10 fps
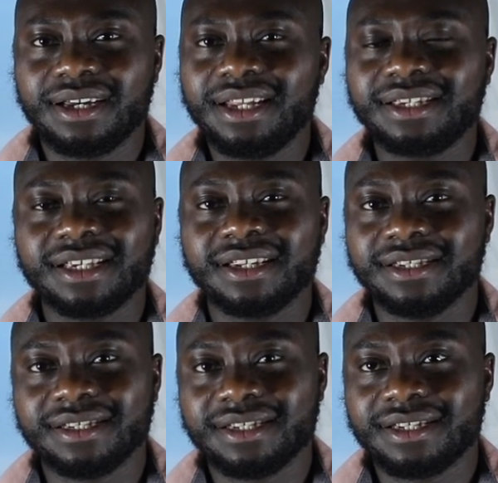
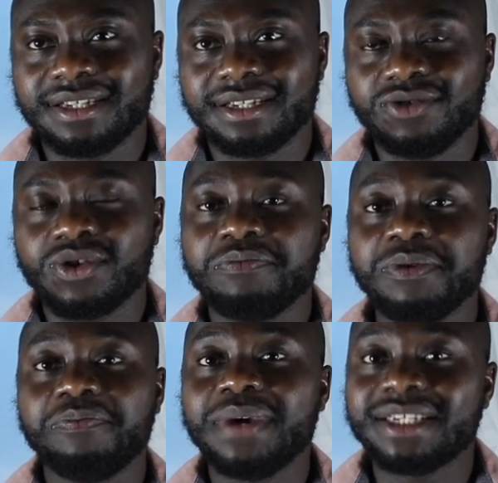Listen, you can
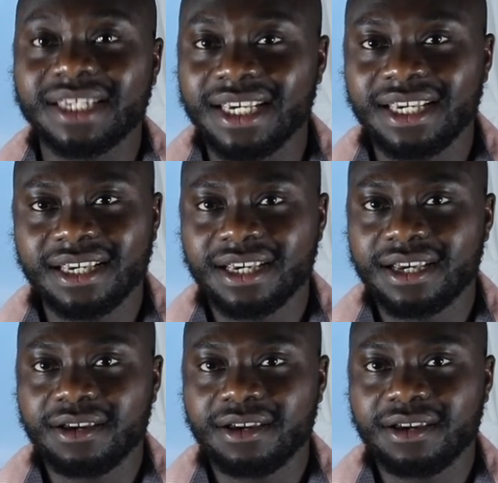be busy,